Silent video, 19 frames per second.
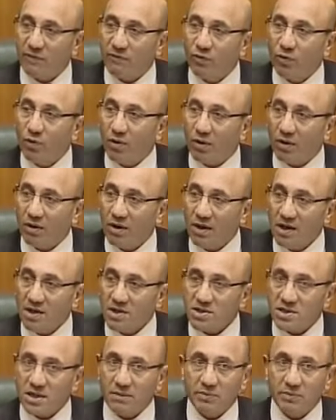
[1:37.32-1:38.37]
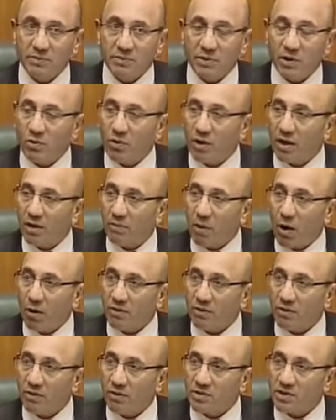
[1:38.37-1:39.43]
before seemed to be quite
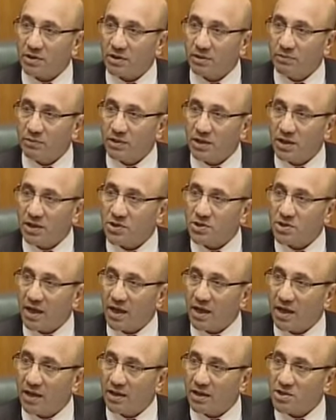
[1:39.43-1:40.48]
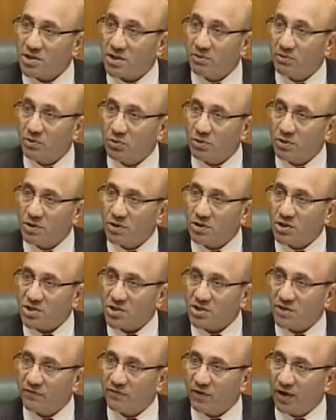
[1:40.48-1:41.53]
abhorrent to them and yet today they seem to want to
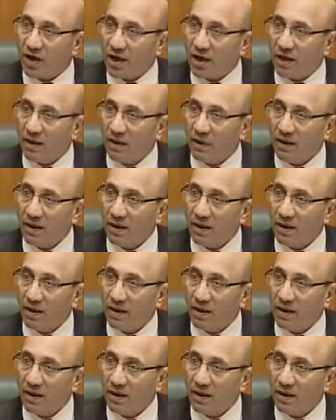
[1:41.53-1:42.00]
justify.